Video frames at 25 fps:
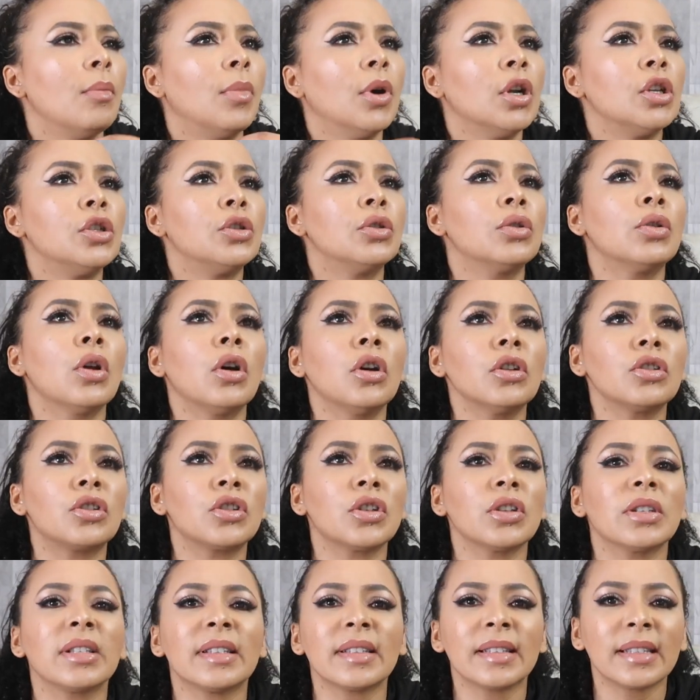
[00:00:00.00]
But do
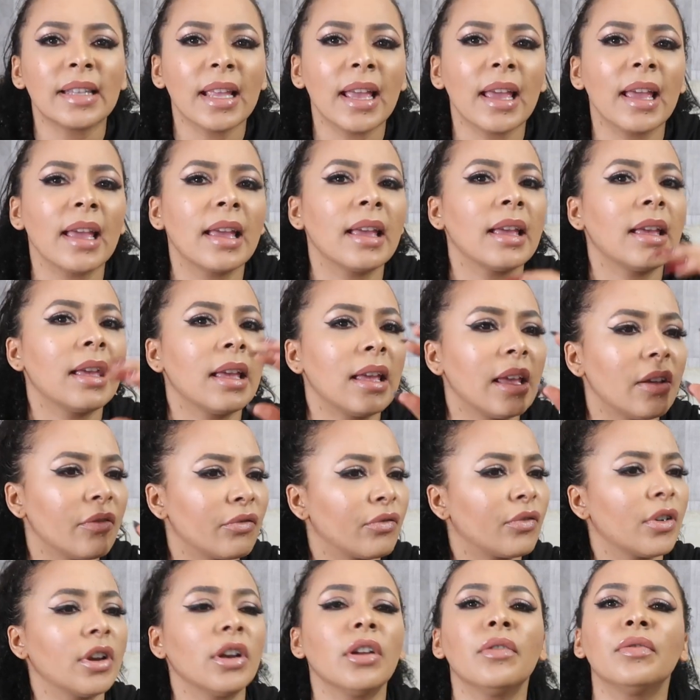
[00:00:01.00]
not just stay
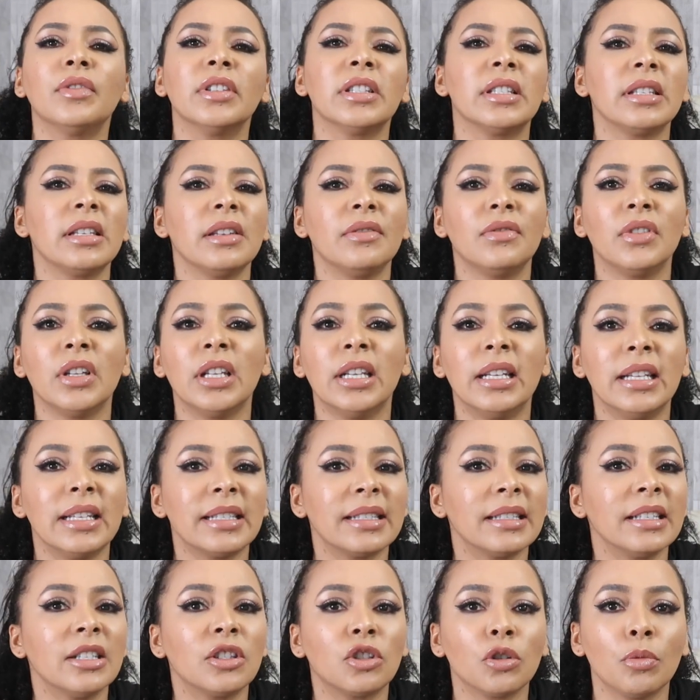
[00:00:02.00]
in front of the TV
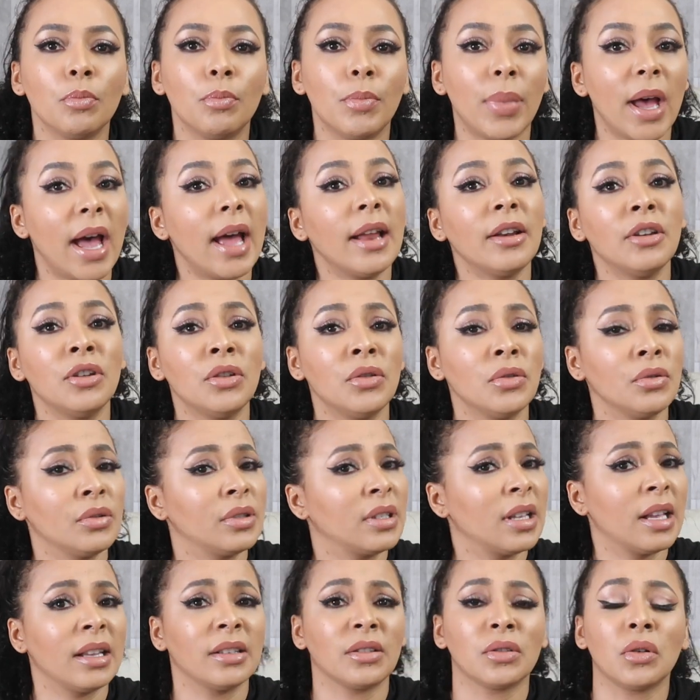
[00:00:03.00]
listening to bad
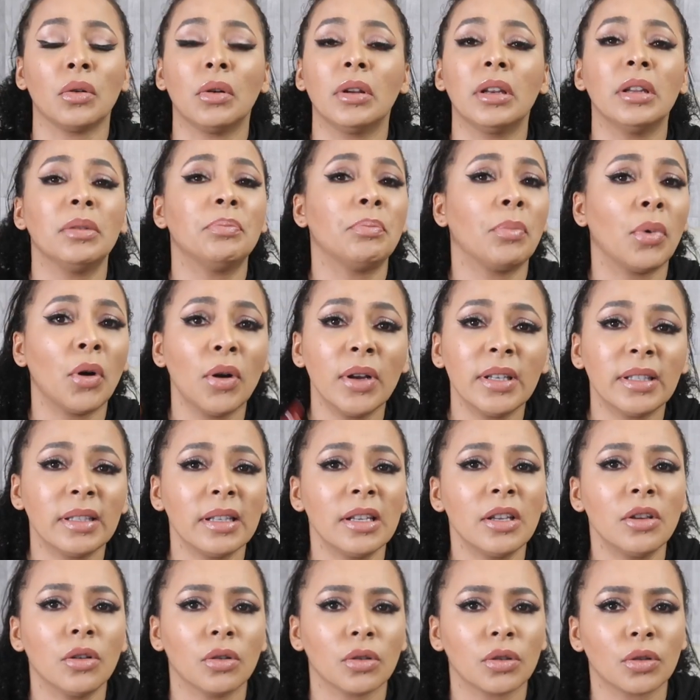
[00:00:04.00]
news that is already
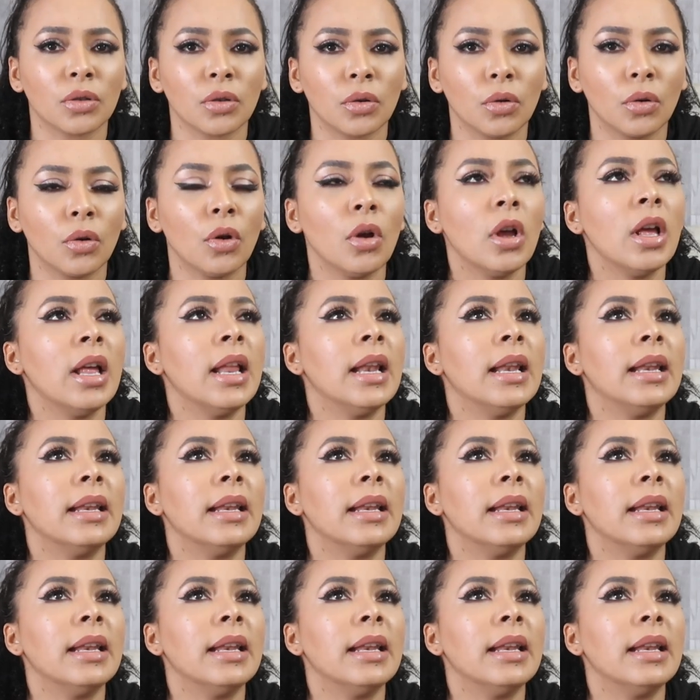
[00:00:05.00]
poisoning your soul.